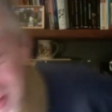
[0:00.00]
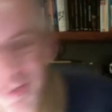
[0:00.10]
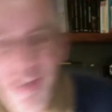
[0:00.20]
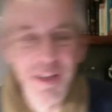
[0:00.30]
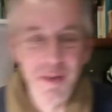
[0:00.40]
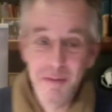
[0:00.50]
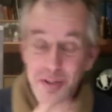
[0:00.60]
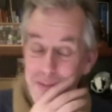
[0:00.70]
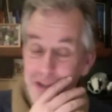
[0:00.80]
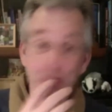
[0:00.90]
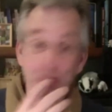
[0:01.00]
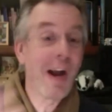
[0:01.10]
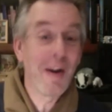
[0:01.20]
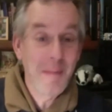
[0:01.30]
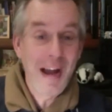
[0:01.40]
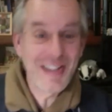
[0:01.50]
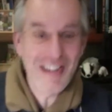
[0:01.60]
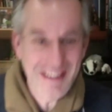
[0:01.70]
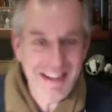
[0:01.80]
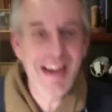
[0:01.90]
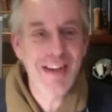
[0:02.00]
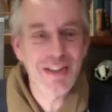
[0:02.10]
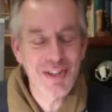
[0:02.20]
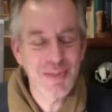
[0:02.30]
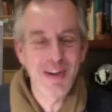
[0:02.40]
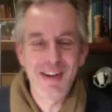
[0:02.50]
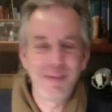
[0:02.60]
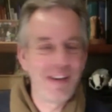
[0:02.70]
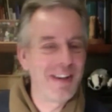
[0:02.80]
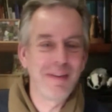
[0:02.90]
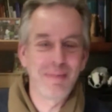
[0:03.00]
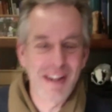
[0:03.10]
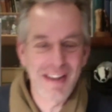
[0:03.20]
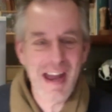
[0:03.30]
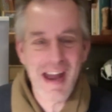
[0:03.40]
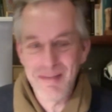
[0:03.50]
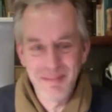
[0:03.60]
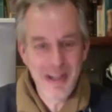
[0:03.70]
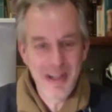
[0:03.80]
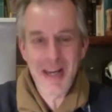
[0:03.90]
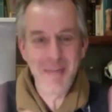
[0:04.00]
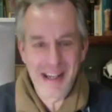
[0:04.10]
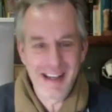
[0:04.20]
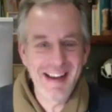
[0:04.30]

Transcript: Thank you ever so much. Wow, amazing. Yes, we're there. We're coming.